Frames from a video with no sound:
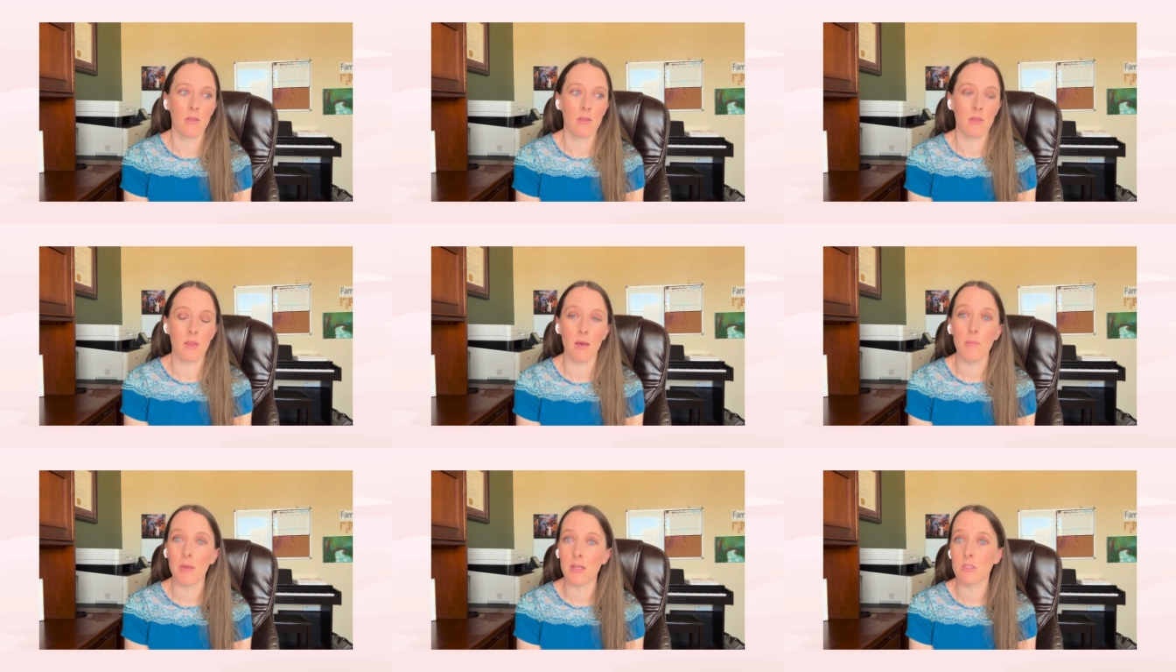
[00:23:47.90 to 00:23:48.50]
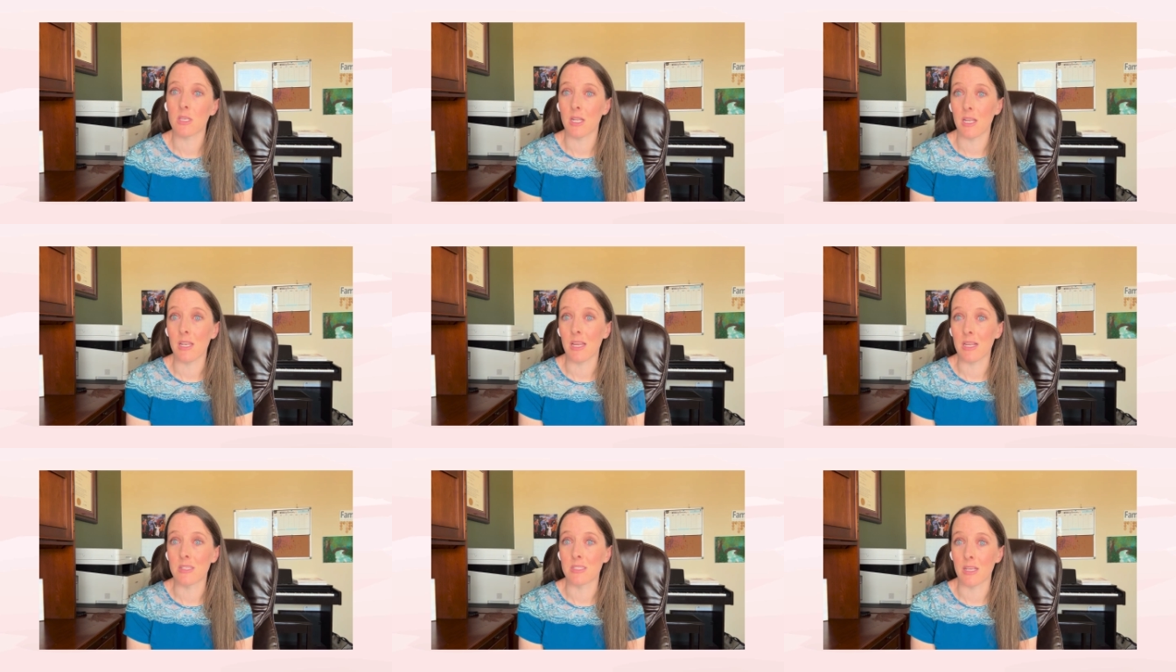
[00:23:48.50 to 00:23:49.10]
that means that it
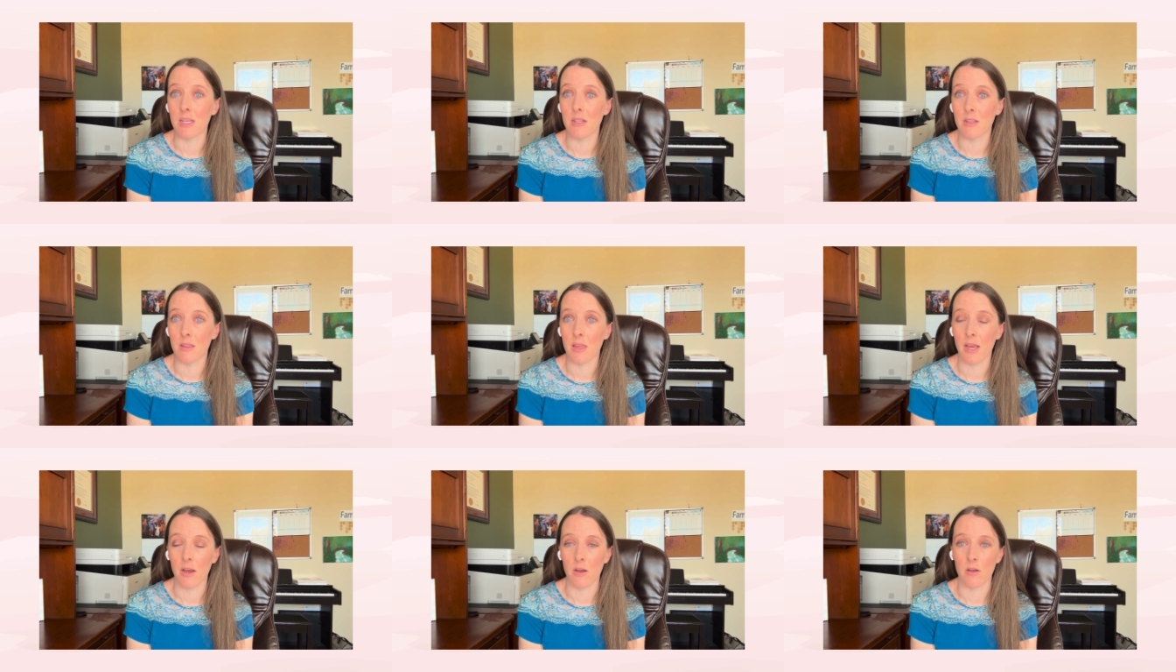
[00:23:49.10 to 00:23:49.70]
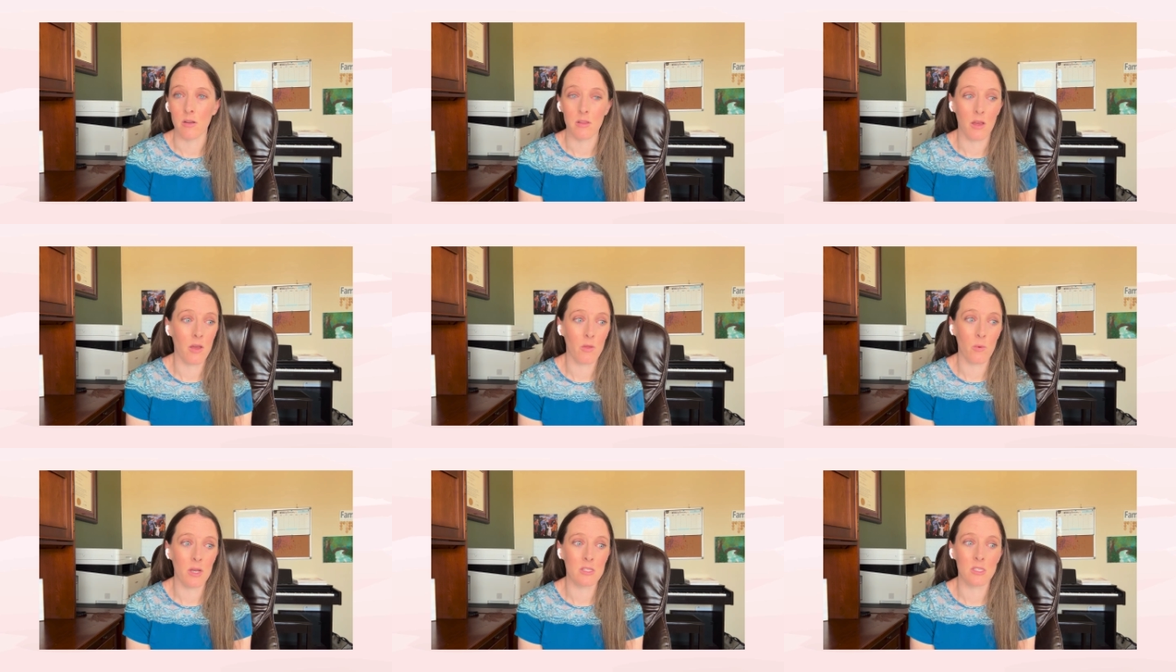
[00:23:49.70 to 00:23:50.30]
needs it there.
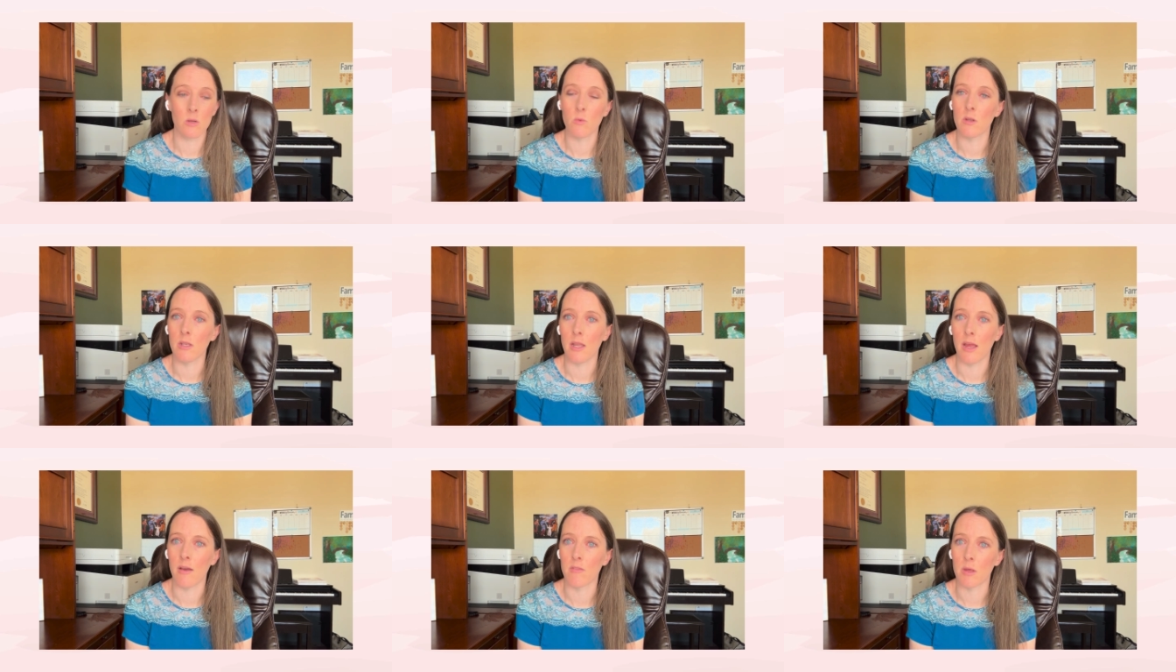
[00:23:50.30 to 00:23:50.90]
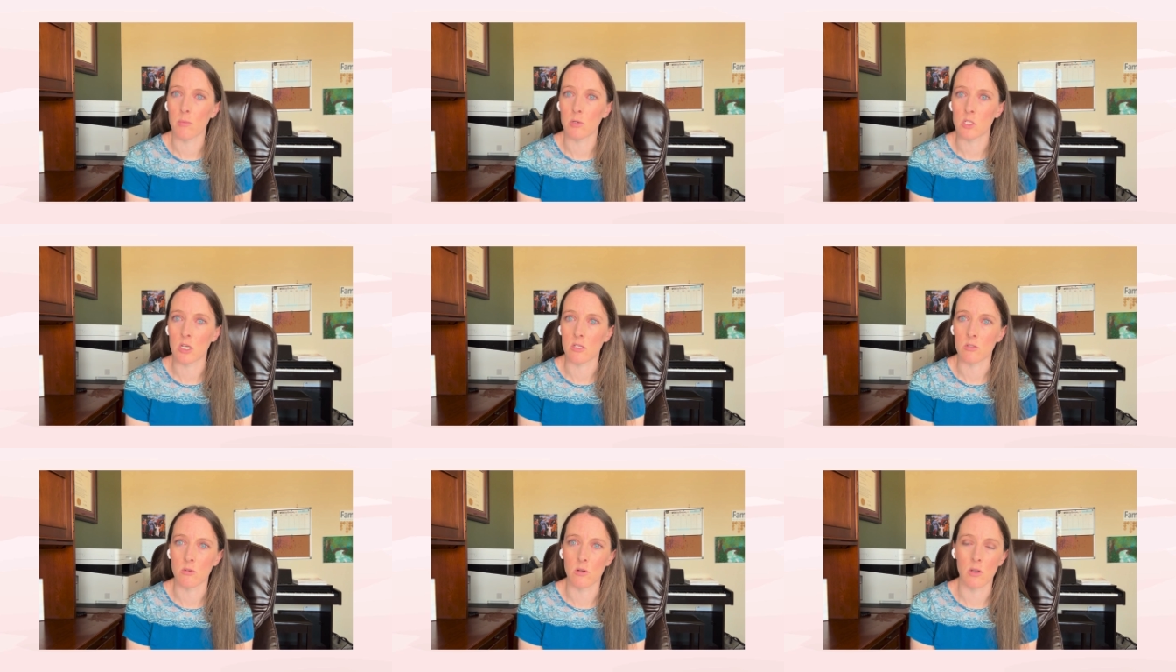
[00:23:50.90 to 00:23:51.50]
Otherwise, they wouldn't have that
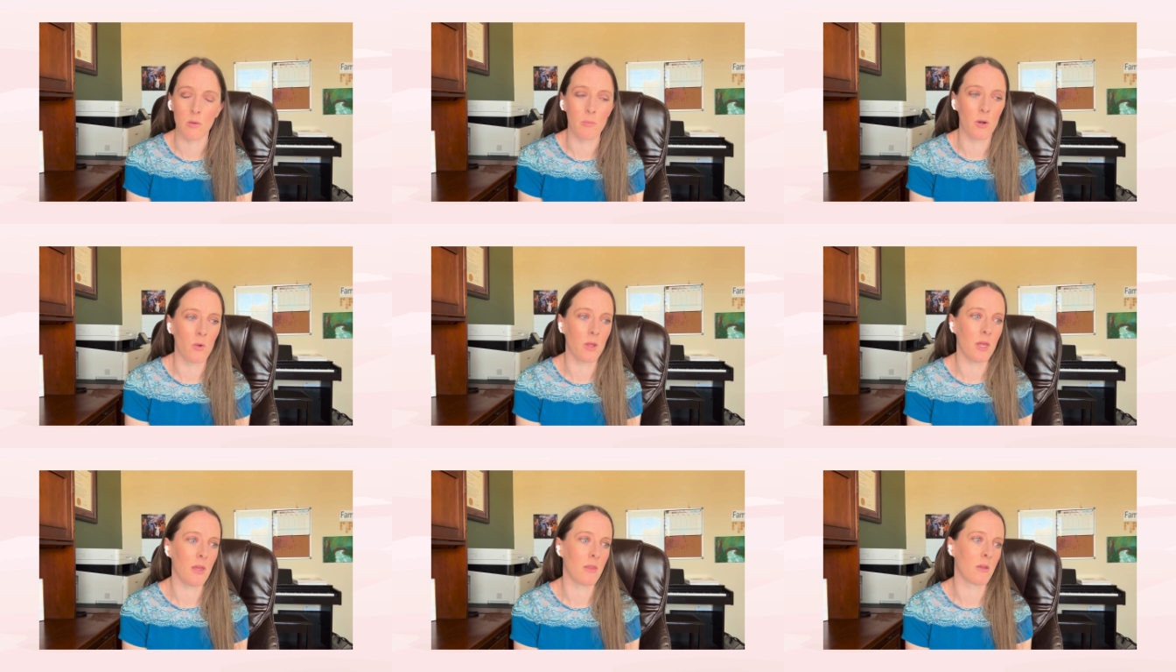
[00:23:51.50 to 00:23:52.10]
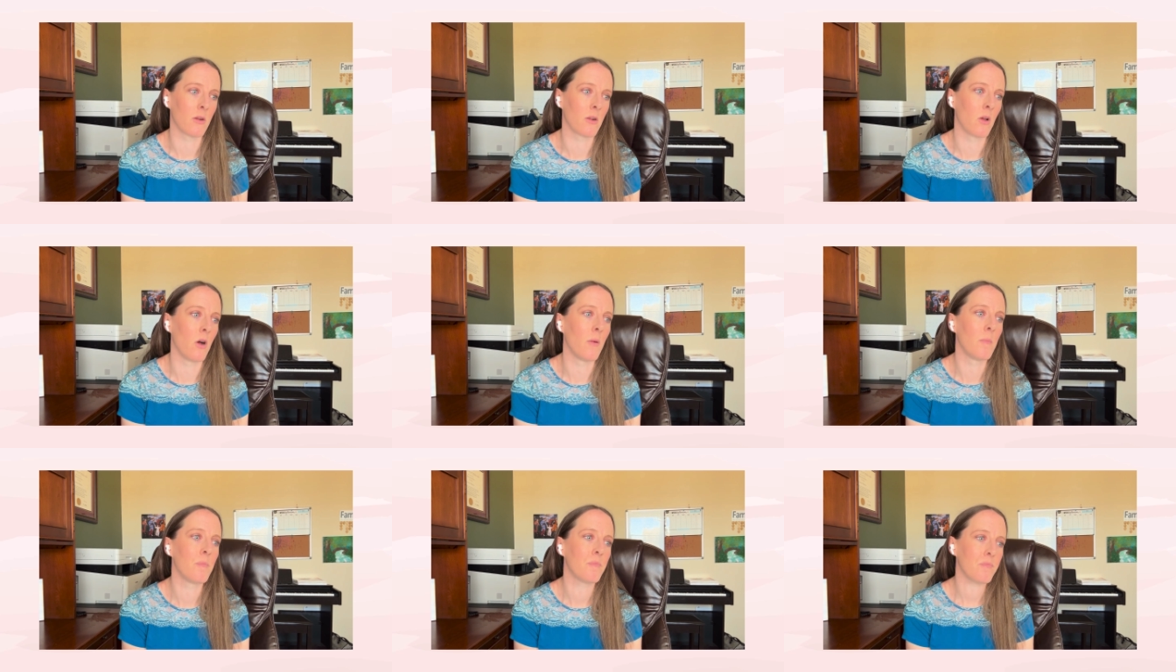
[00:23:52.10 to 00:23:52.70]
progesterone component in there at
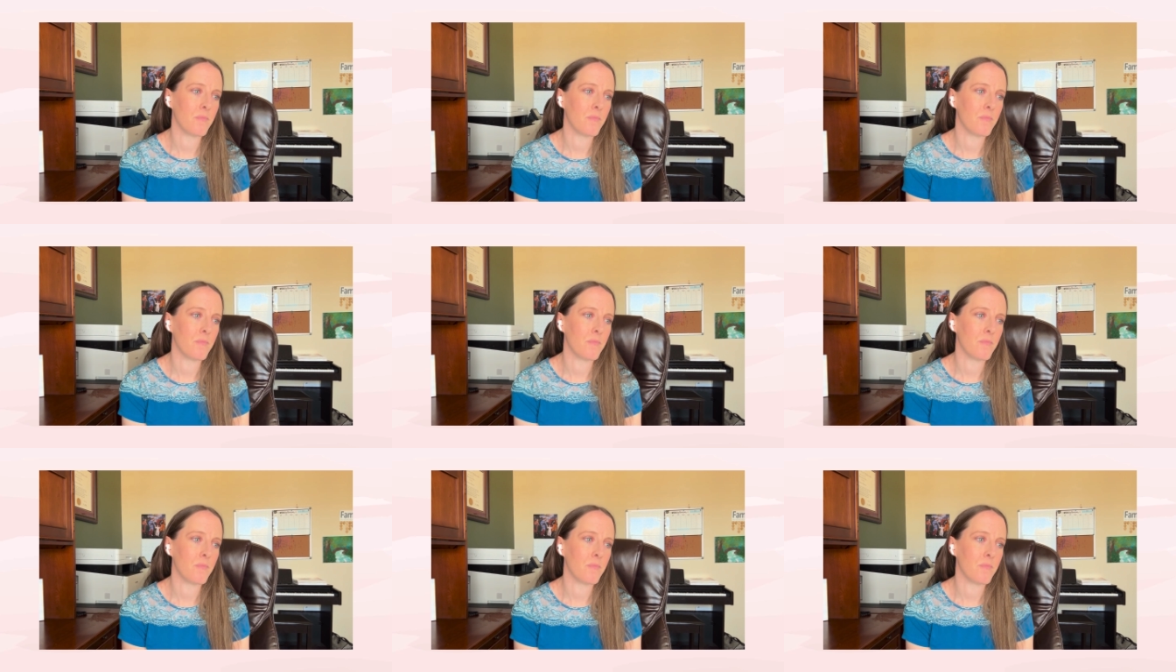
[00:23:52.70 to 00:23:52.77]
all.